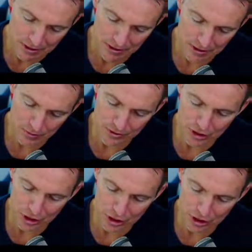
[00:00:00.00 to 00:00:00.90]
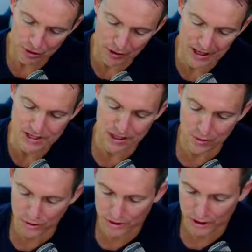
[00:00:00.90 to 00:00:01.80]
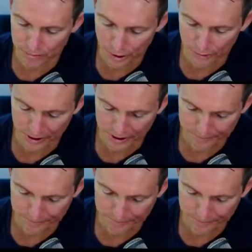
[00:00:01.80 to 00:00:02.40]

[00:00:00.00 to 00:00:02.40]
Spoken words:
with a crazy quality property,